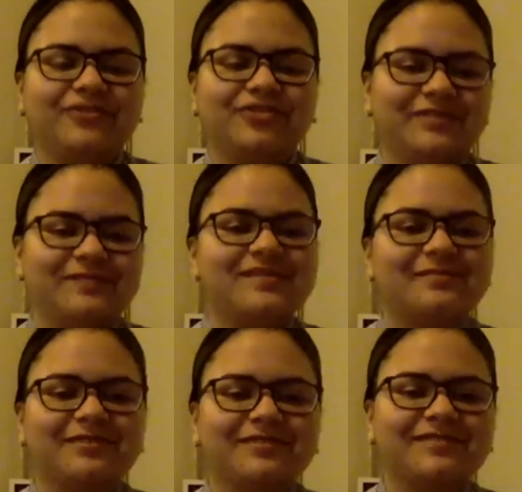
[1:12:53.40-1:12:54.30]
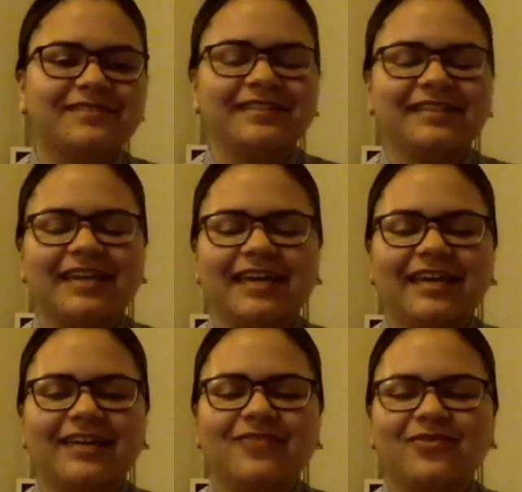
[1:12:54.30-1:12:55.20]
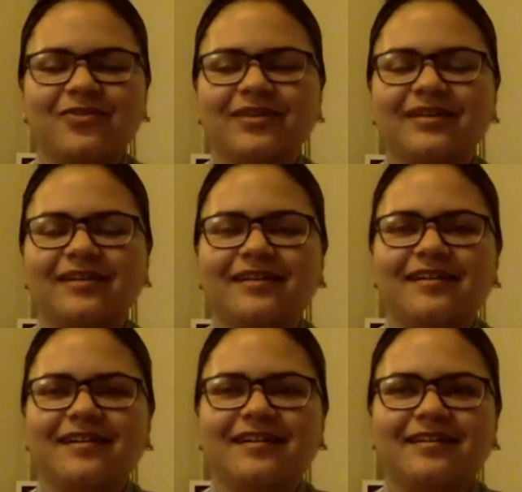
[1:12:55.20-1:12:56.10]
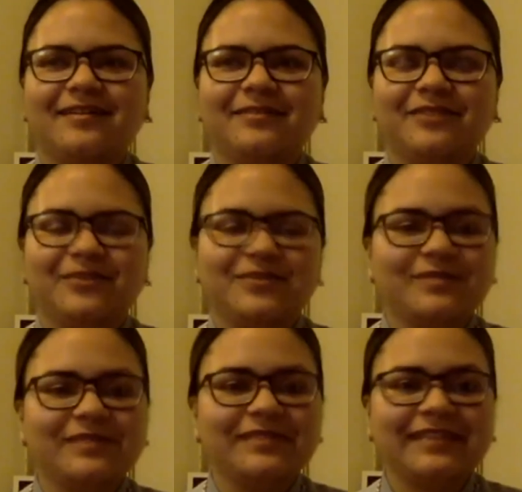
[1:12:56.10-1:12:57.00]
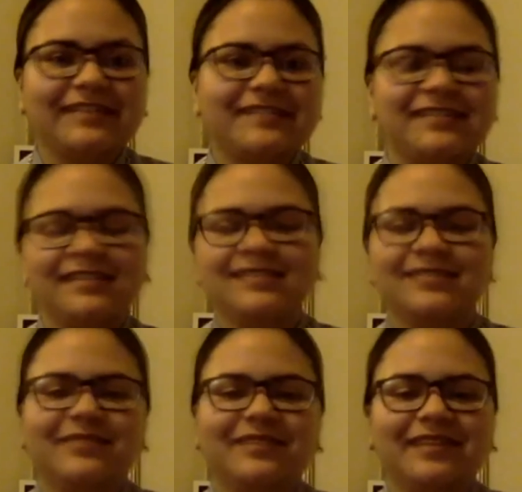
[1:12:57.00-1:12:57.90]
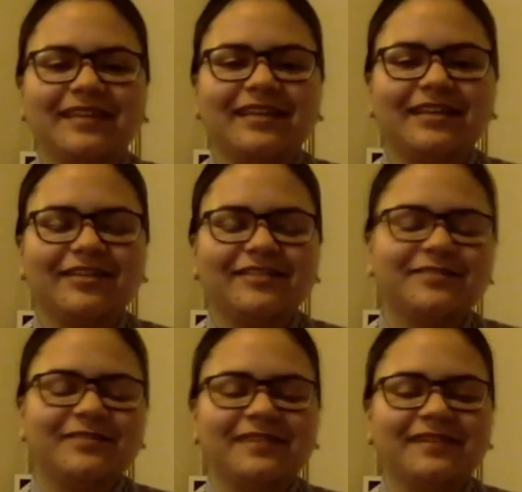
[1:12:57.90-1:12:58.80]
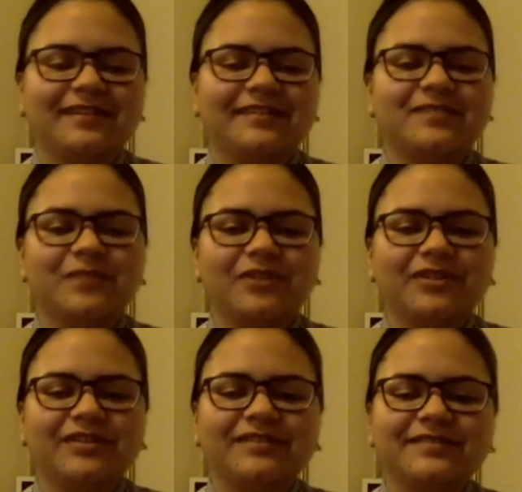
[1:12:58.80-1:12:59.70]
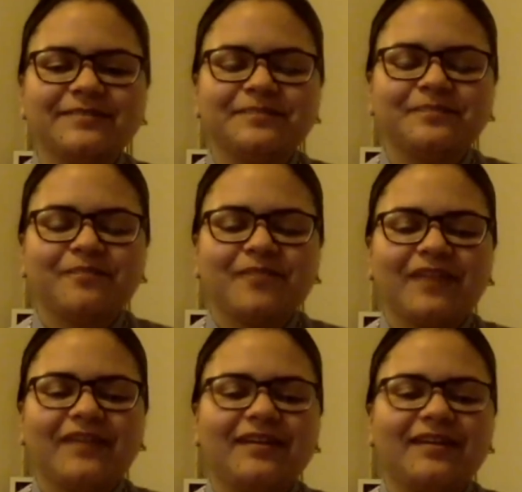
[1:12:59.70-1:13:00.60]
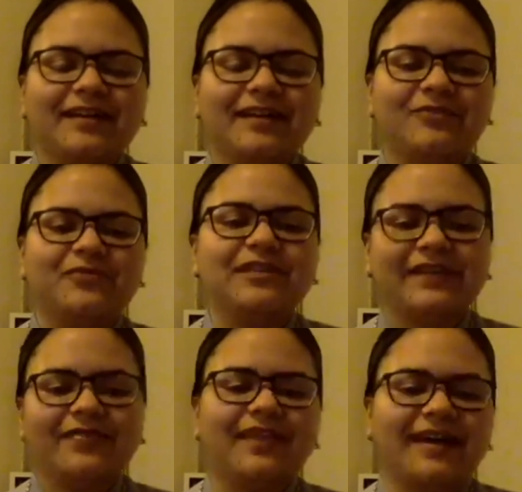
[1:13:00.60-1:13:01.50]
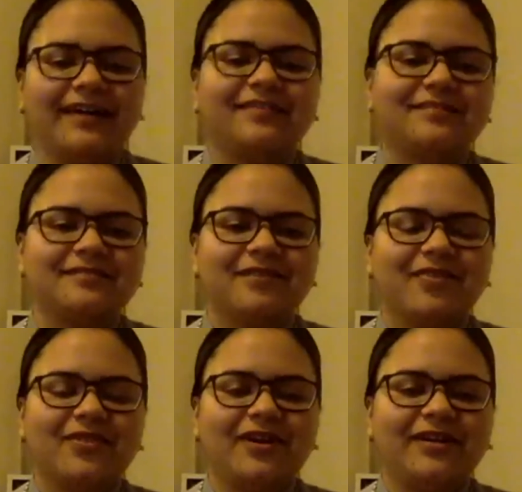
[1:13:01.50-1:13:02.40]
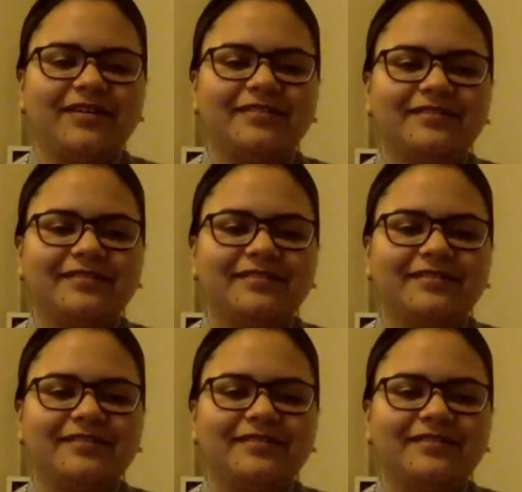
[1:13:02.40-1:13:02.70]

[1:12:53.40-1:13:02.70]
dream similar to Liliane, or, something that I see, something that I hear, something that I experience. And then I kind of let that thought